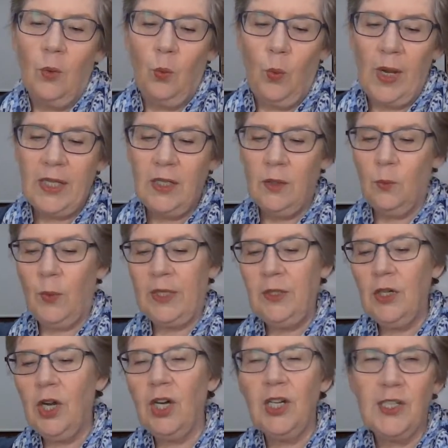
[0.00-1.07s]
When
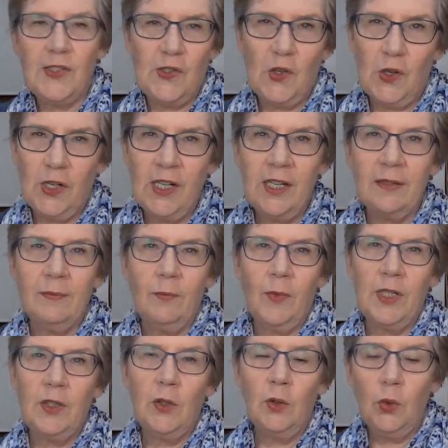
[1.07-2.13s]
you go to stock it,
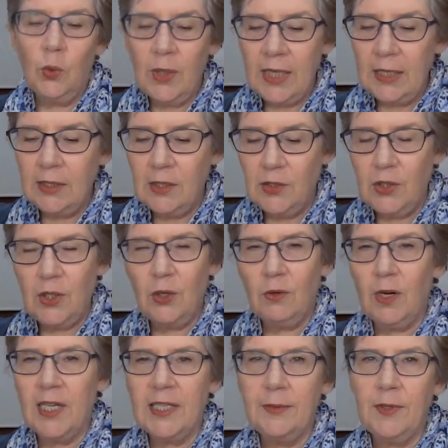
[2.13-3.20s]
when you're looking to do your
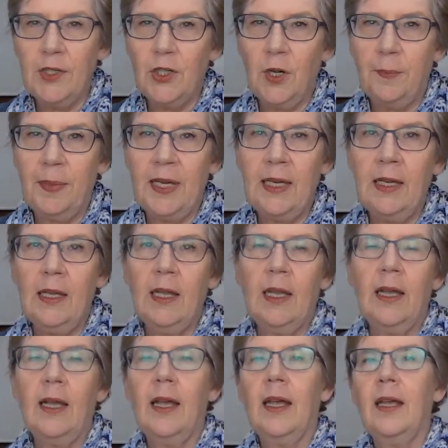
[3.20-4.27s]
grocery shopping,
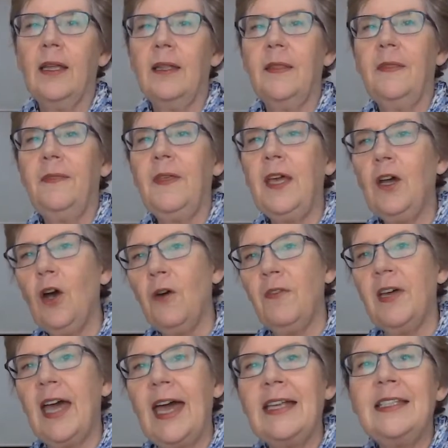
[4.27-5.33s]
think of
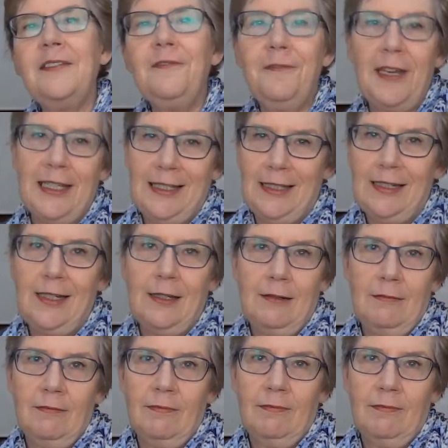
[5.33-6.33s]
it as investing.